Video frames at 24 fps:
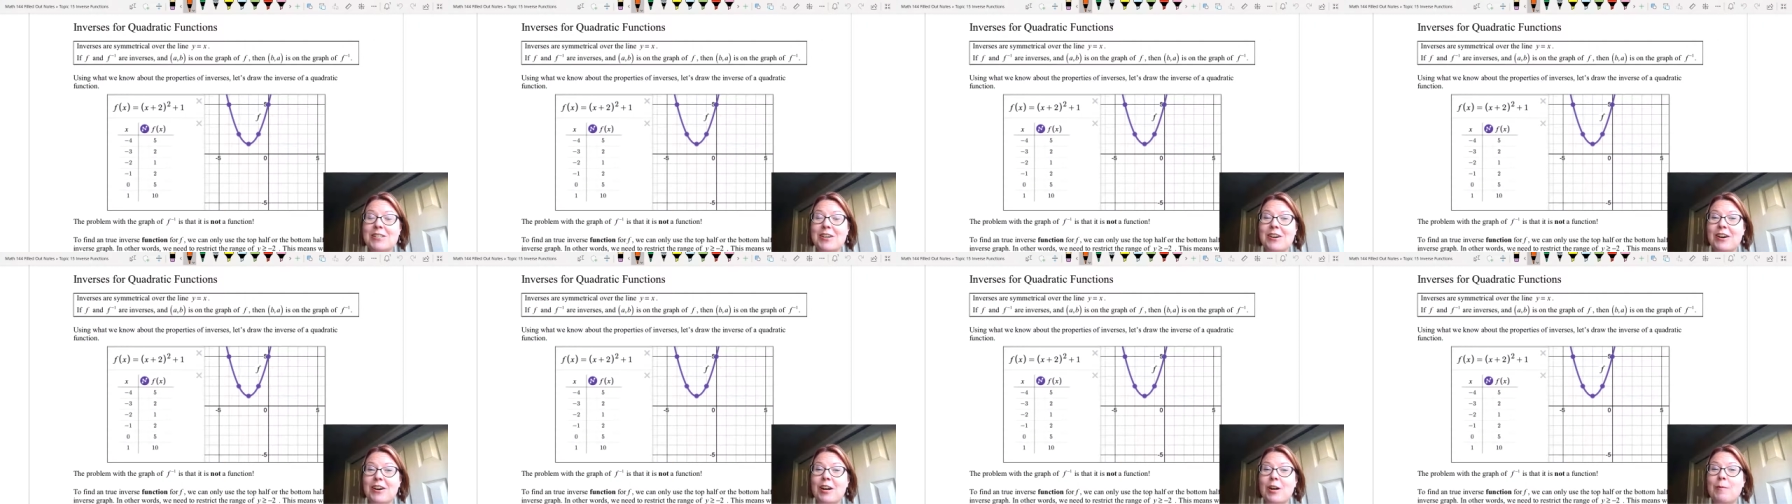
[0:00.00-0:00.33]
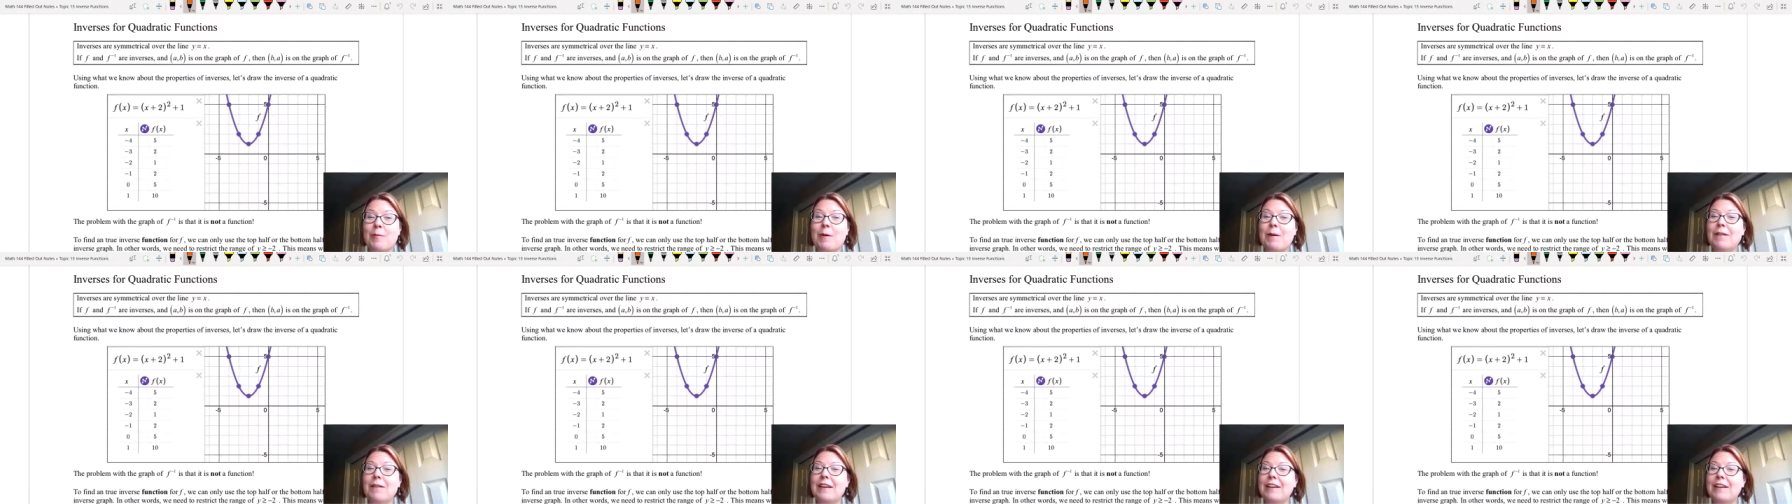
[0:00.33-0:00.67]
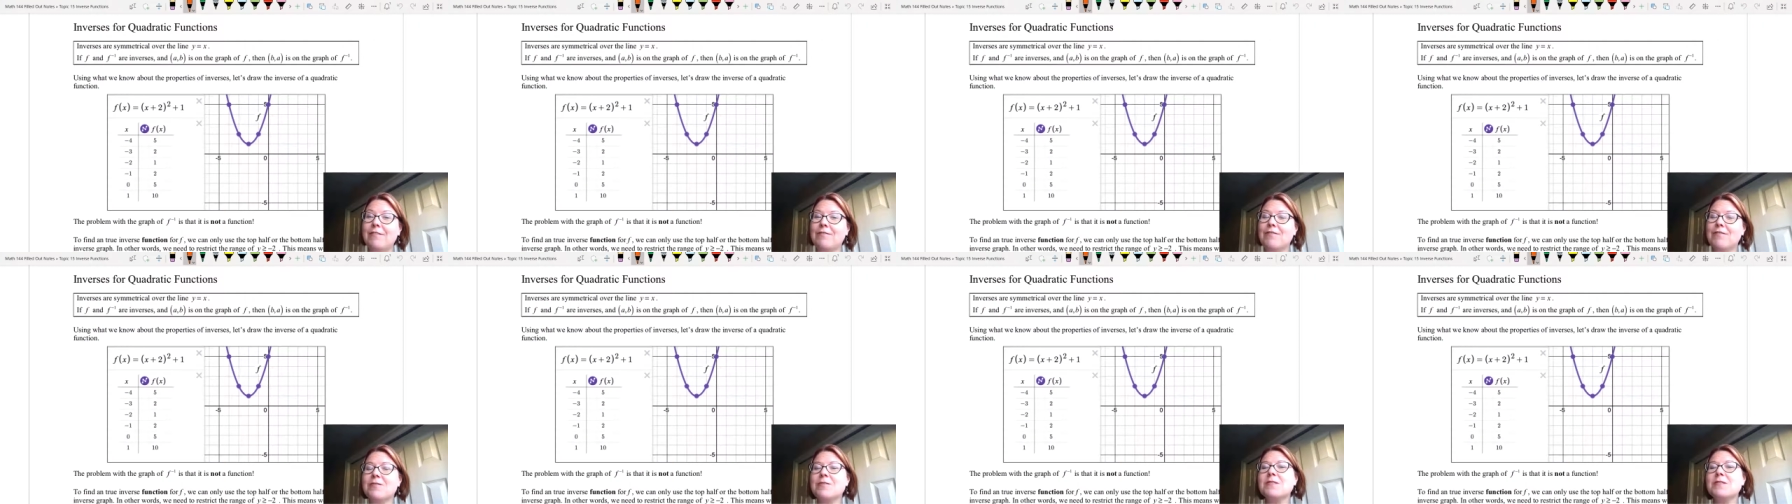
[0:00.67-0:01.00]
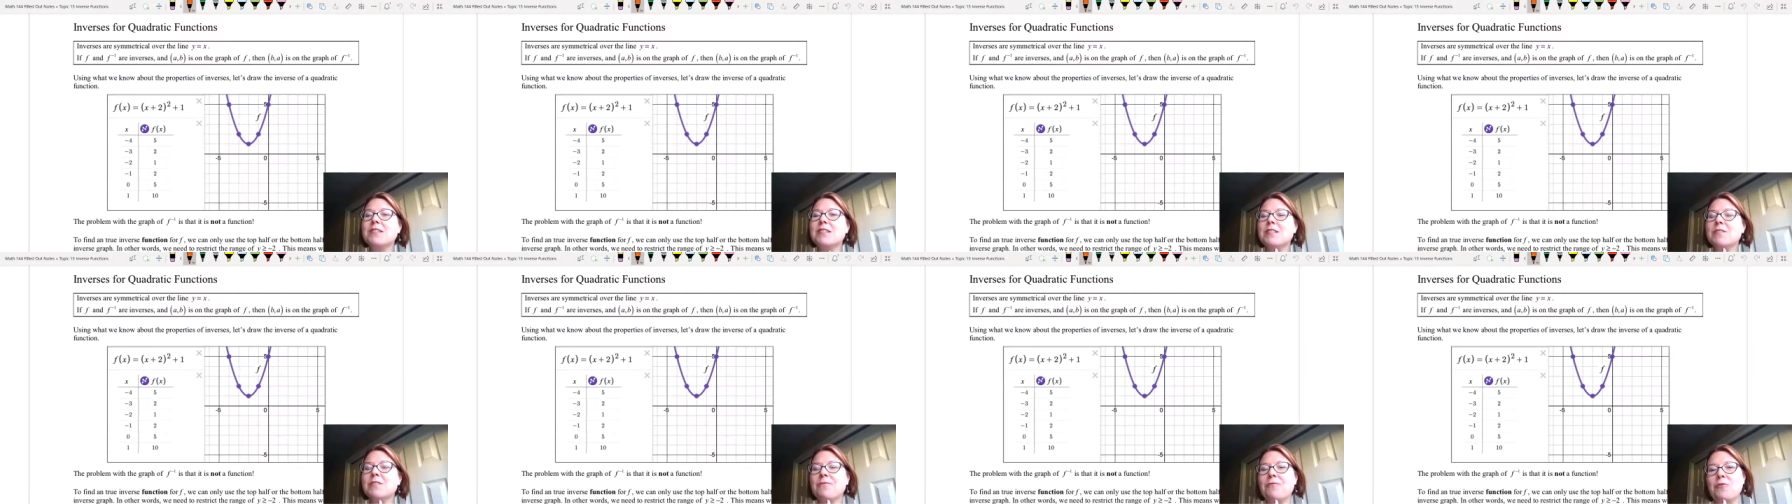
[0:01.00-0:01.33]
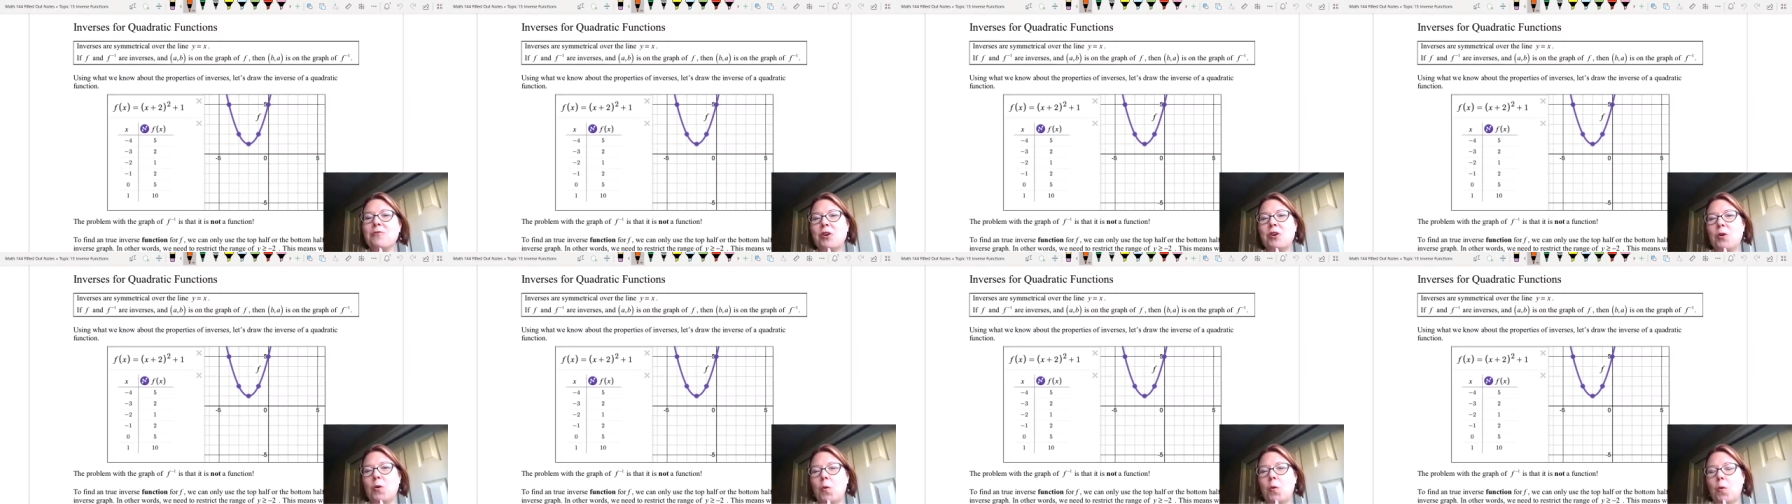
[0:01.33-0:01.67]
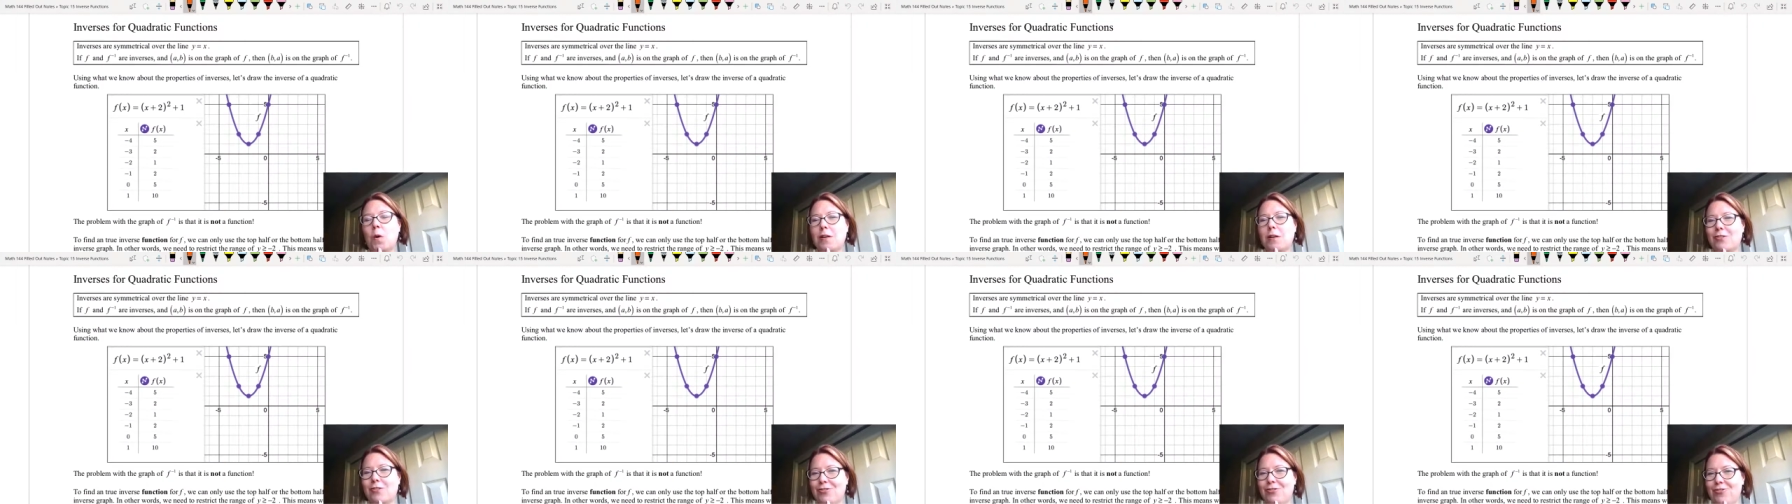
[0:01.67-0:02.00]
to talk about inverses for
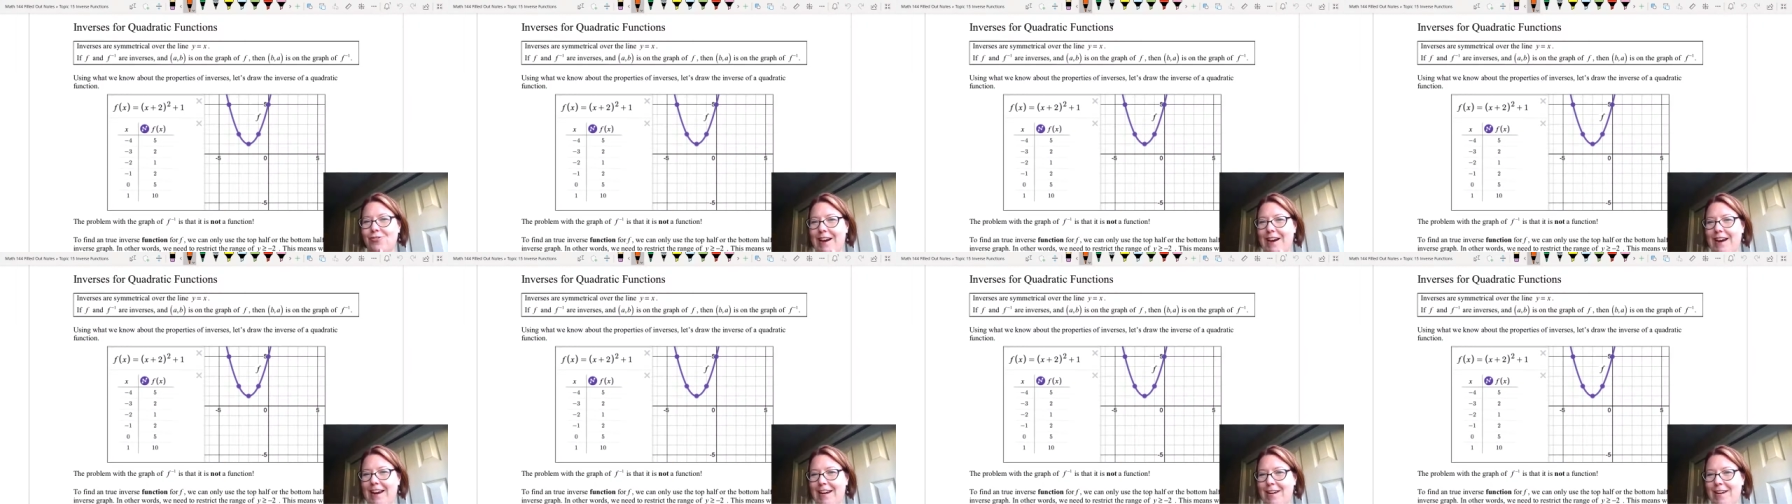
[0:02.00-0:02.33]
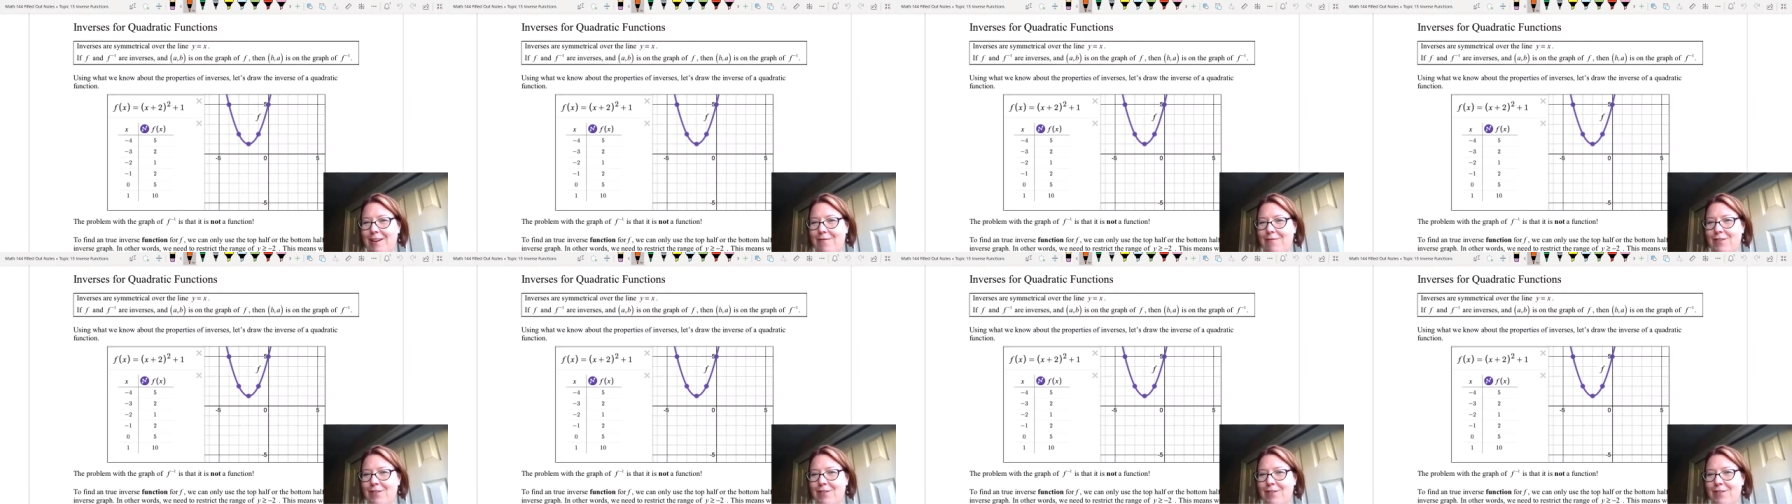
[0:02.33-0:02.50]
quadratic